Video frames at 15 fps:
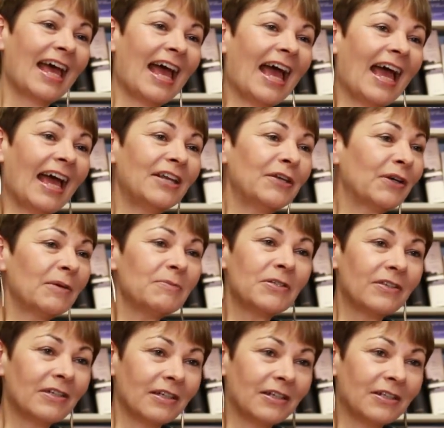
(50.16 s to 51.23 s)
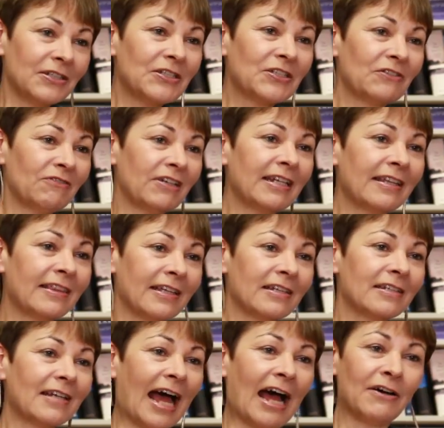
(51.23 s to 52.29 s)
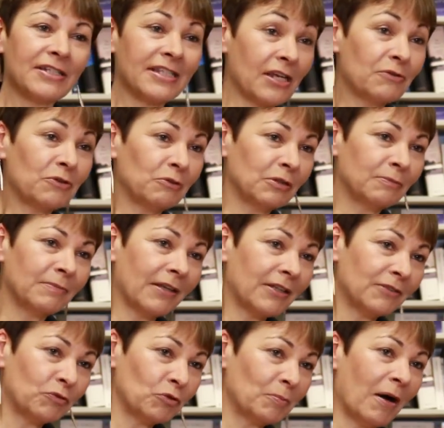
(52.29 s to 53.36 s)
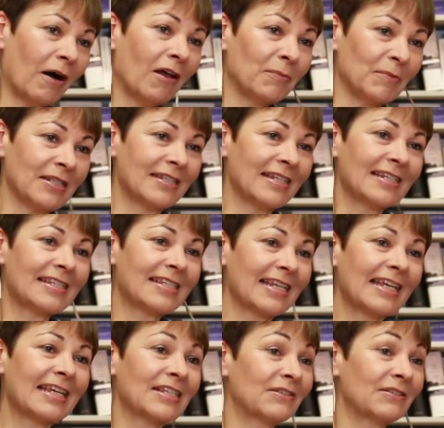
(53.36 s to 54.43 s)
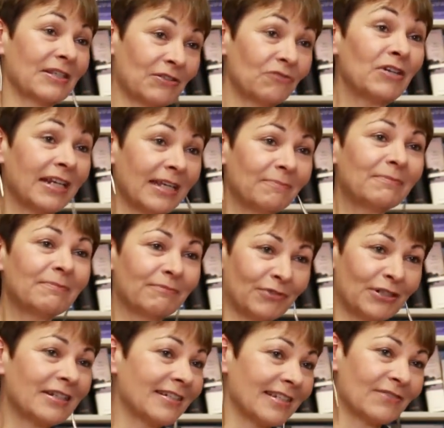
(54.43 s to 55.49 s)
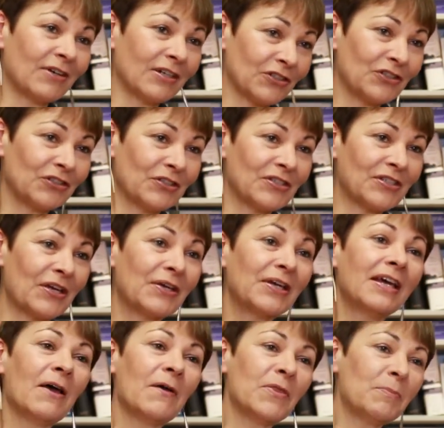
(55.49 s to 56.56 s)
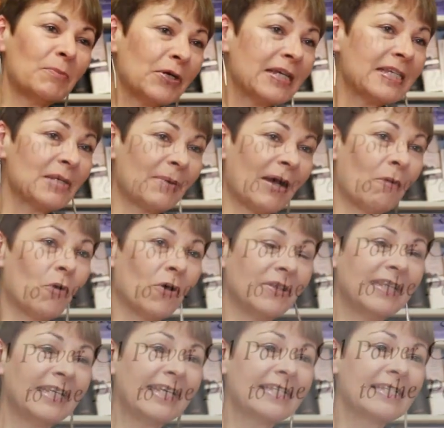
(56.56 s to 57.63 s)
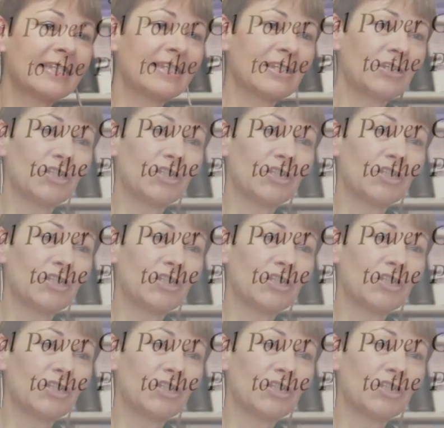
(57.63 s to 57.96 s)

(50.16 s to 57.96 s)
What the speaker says: And you come to the conclusion, really, that our so-called mother of all parliaments is really pretty dysfunctional. So the book is about what needs to